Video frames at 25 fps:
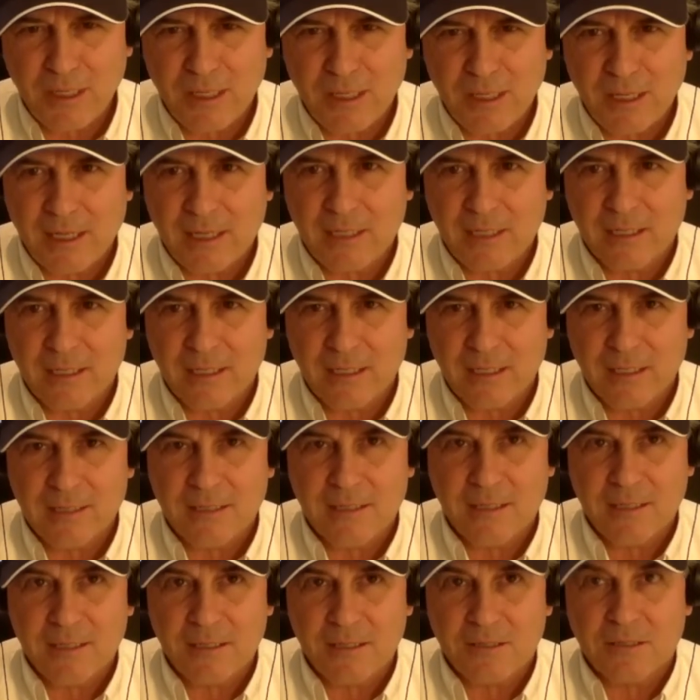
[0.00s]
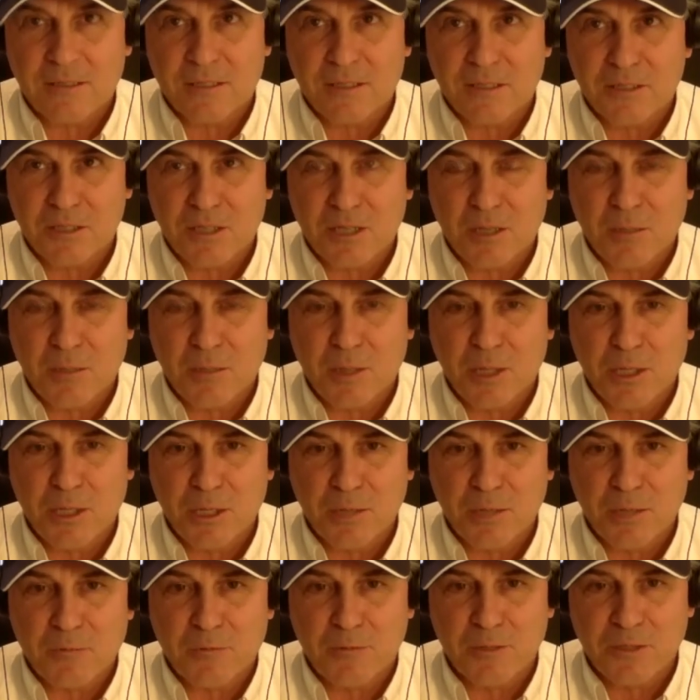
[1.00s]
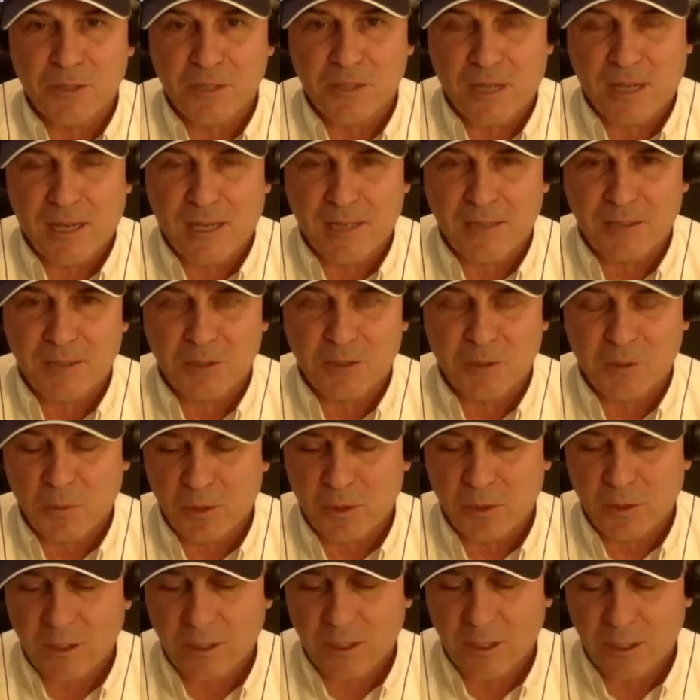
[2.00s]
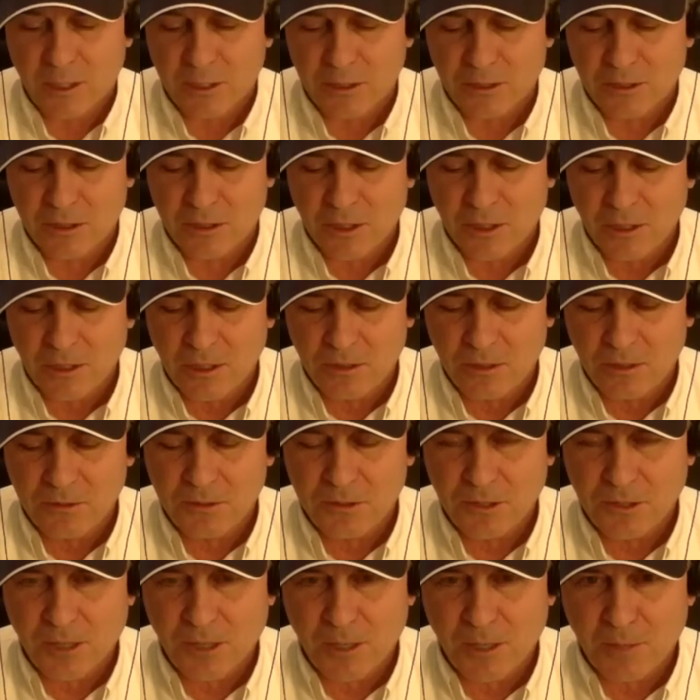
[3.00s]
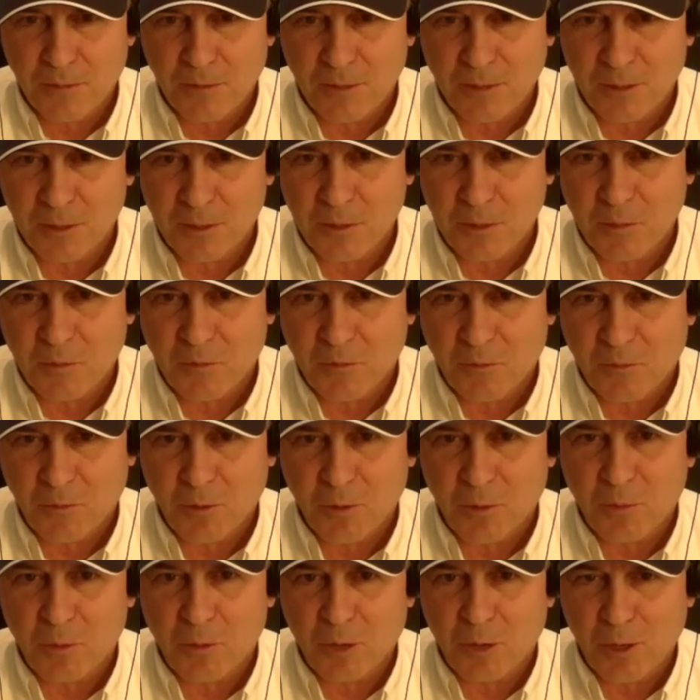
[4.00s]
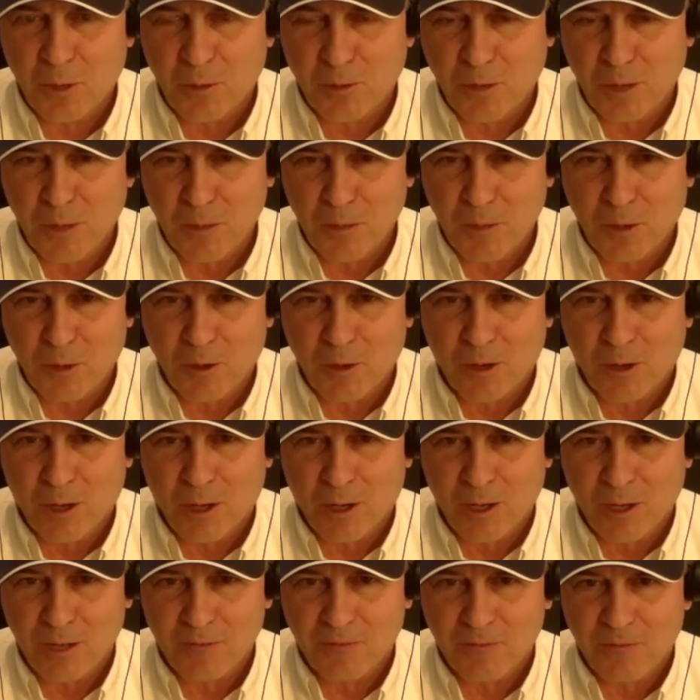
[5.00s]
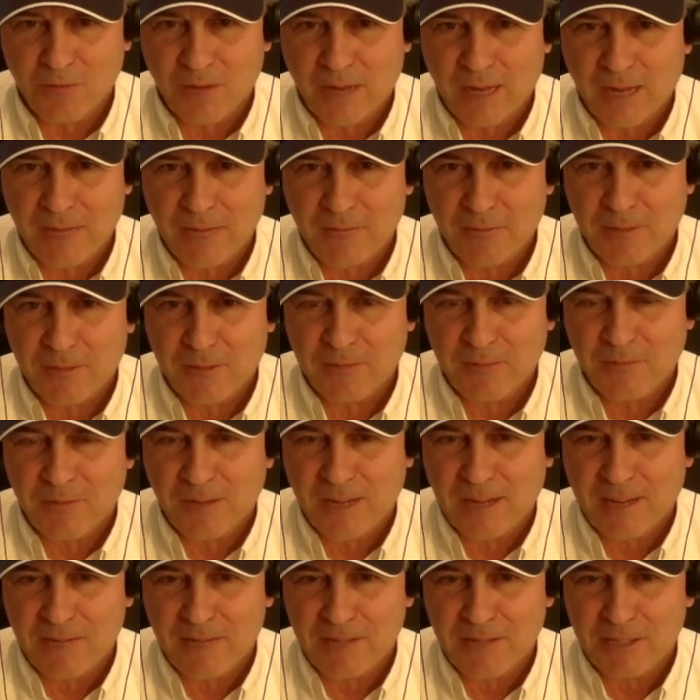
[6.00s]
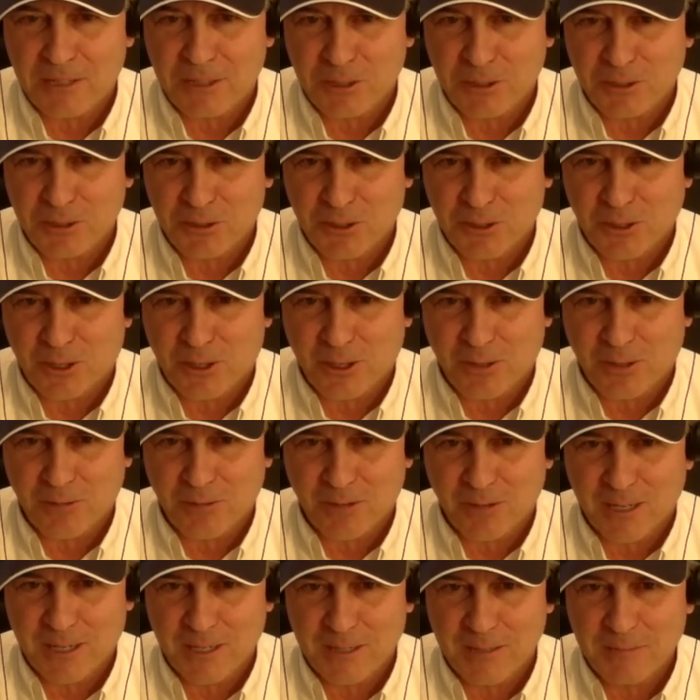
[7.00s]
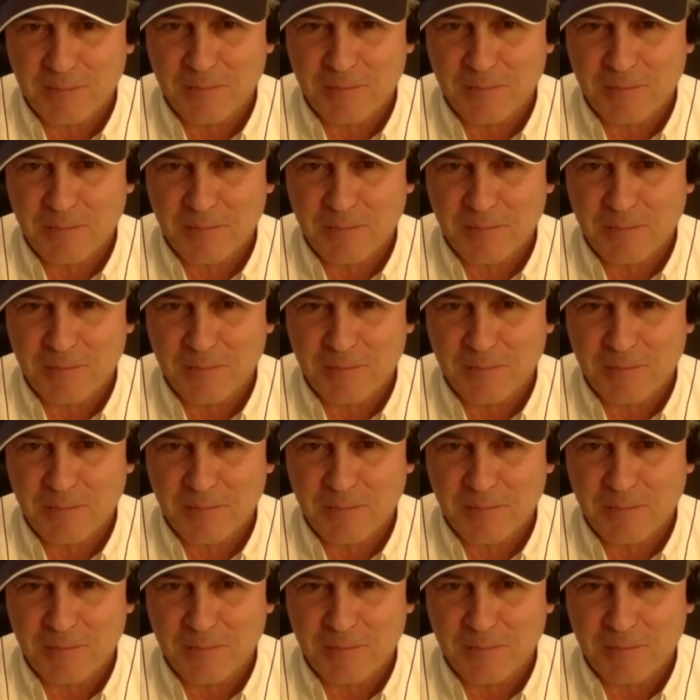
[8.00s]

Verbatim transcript: Kaitlyn that these things come in different sizes because you shared with us before the program you're all of five feet five inches tall, right?